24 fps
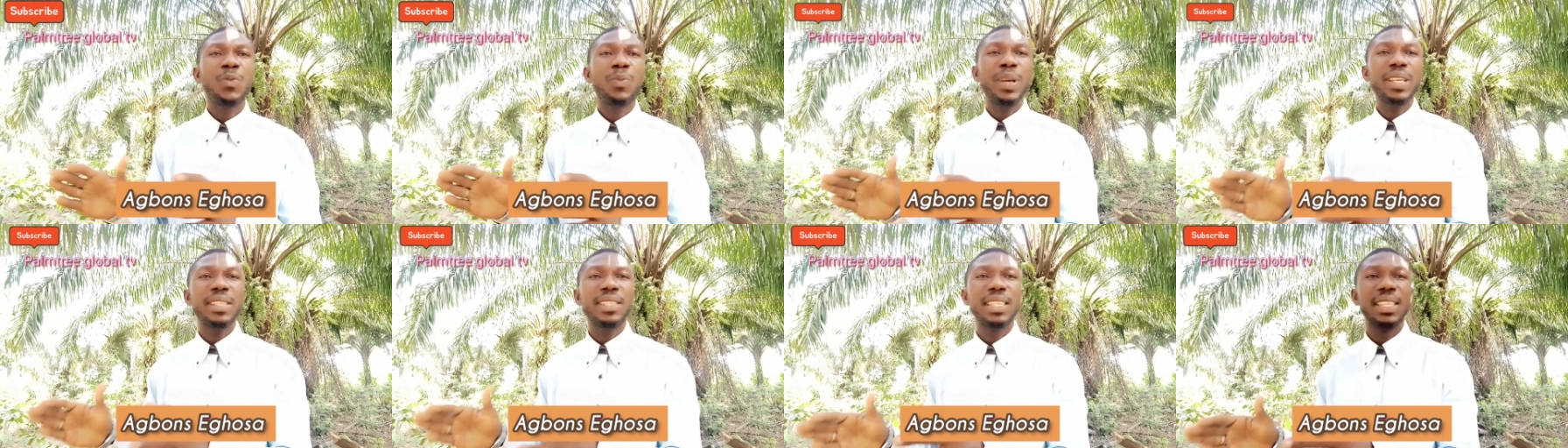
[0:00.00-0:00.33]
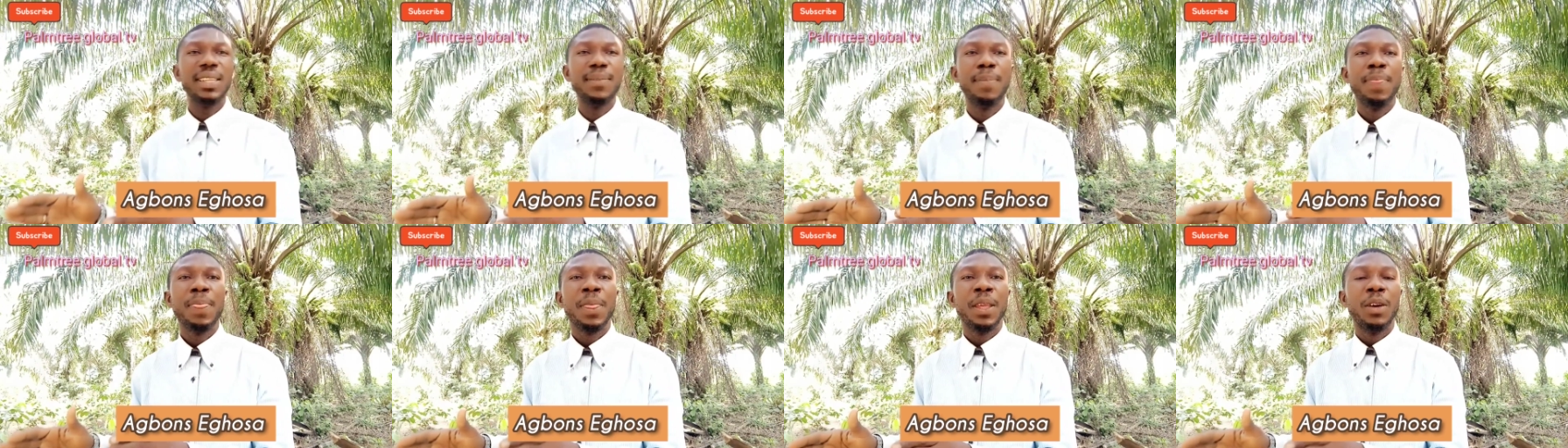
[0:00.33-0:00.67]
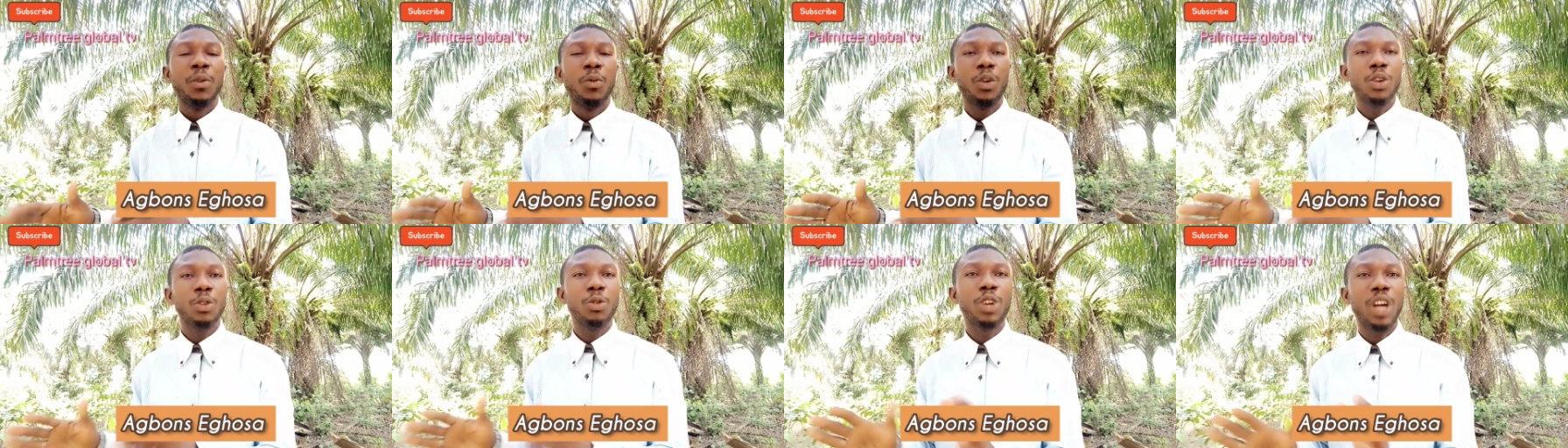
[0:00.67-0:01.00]
You,
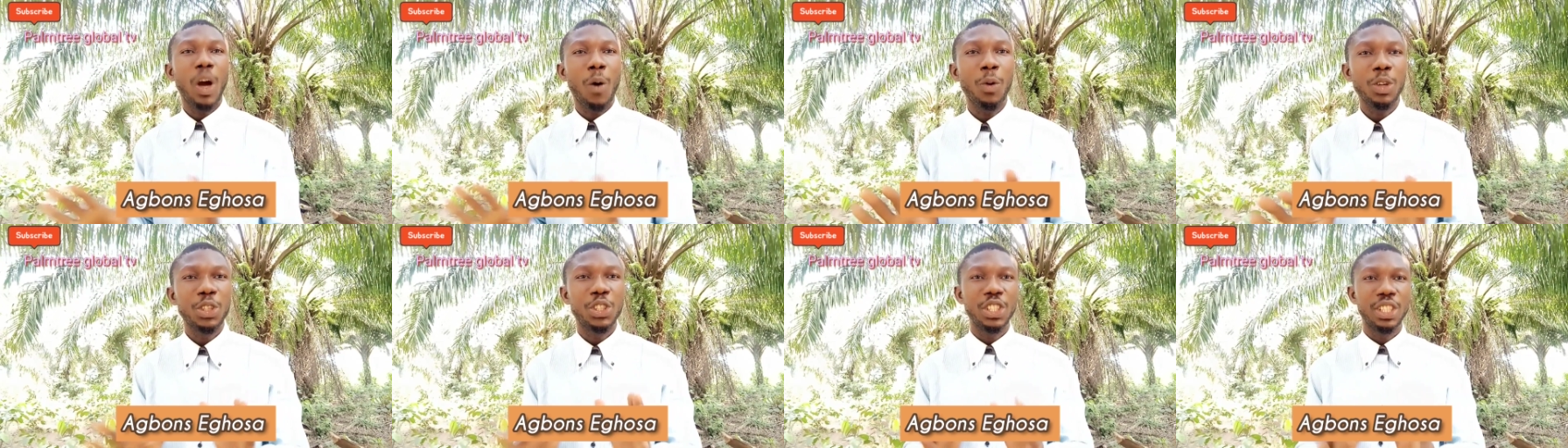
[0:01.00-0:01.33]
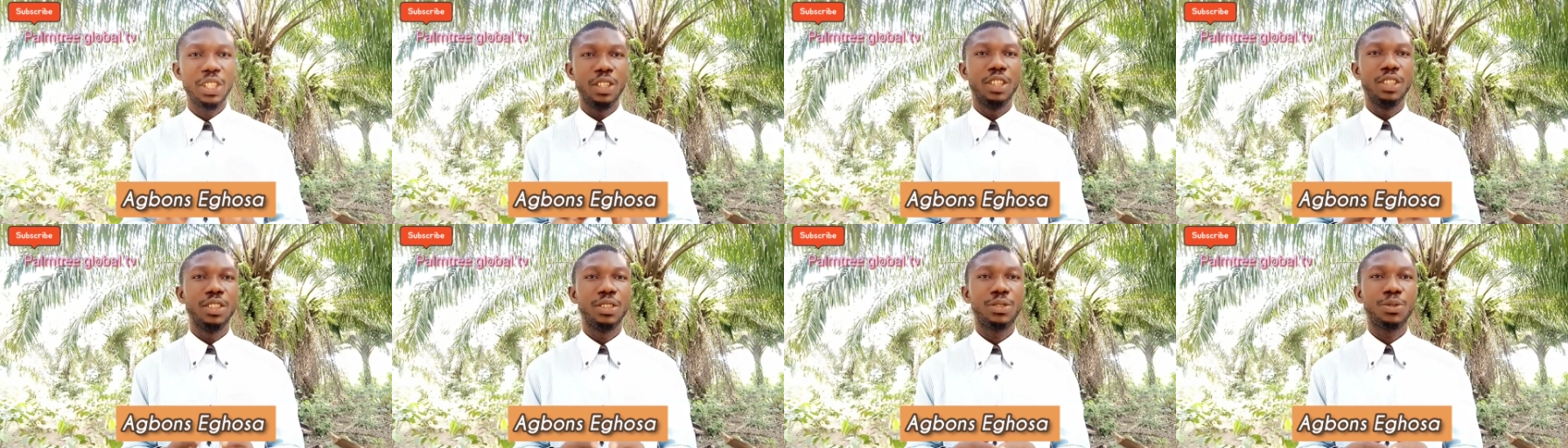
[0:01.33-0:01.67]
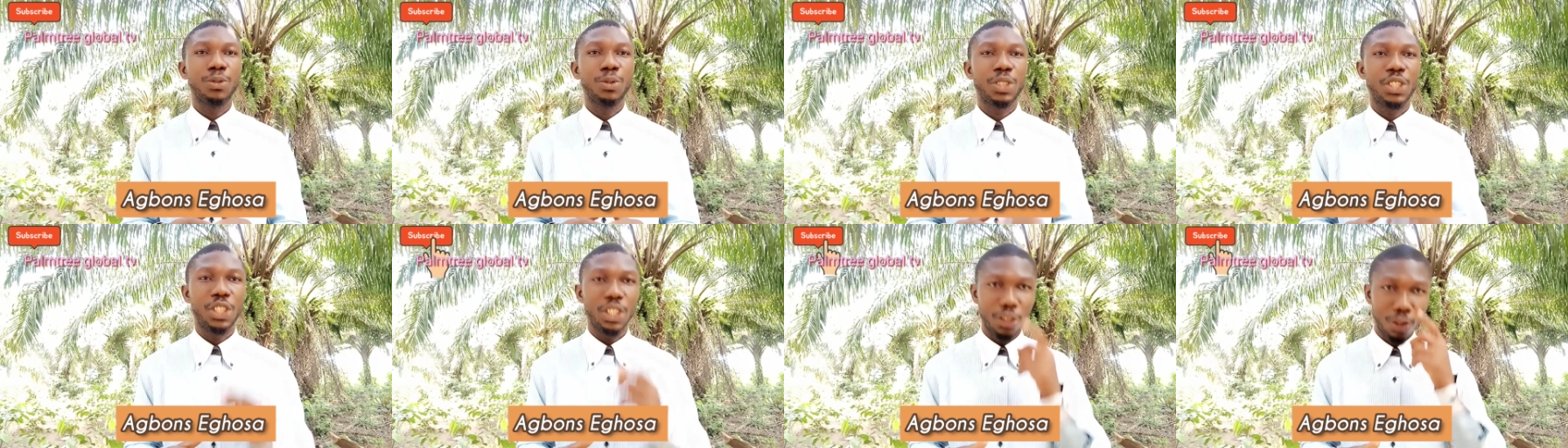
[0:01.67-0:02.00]
if you want to learn
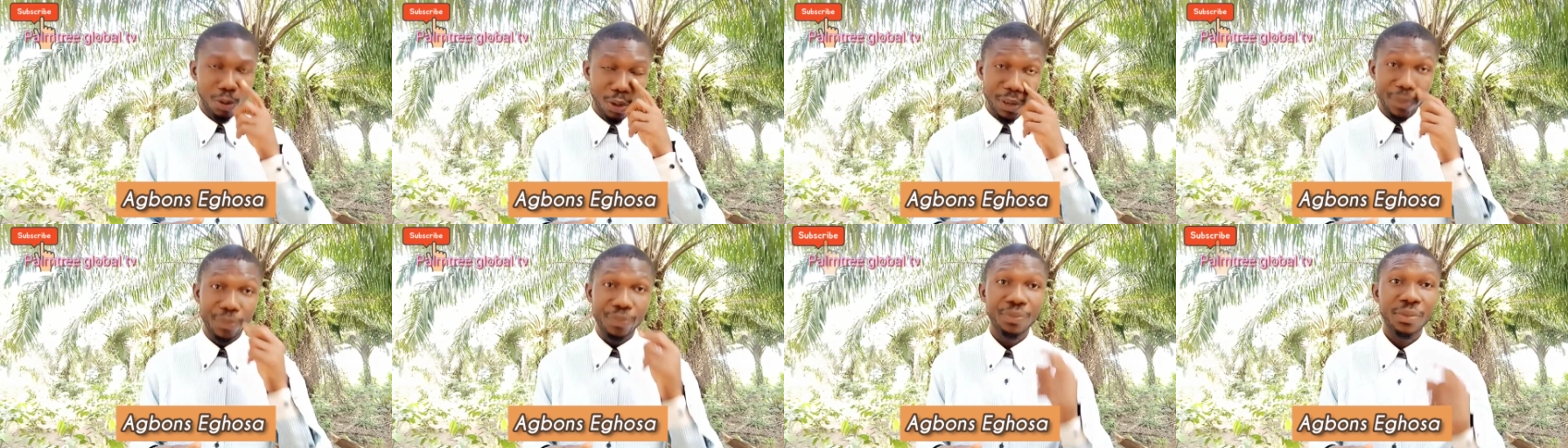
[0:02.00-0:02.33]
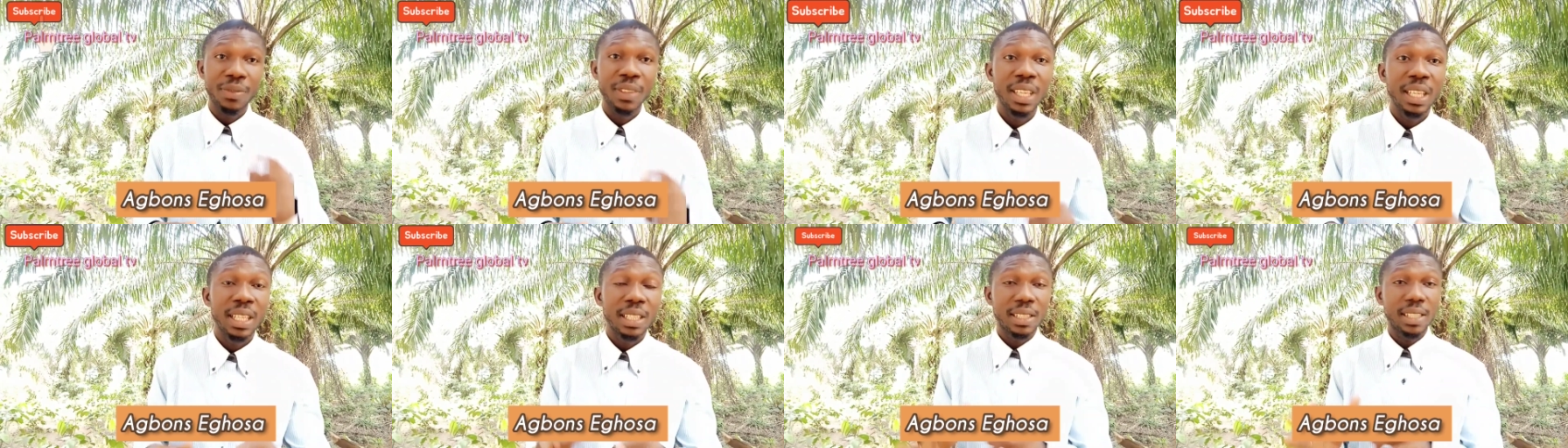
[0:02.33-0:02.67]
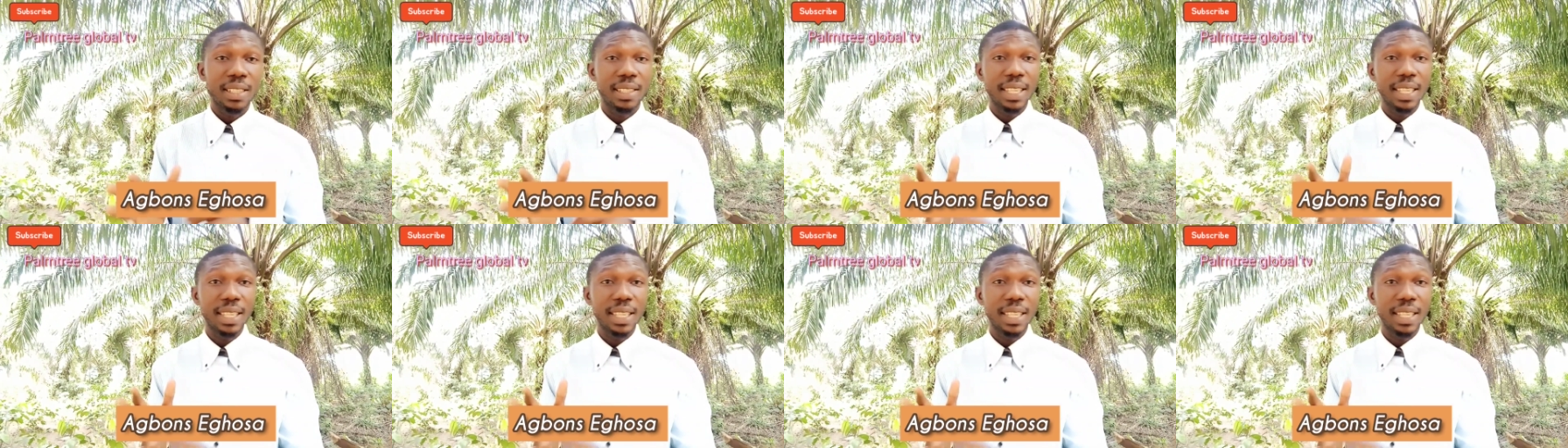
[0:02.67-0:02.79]
this thing from somebody,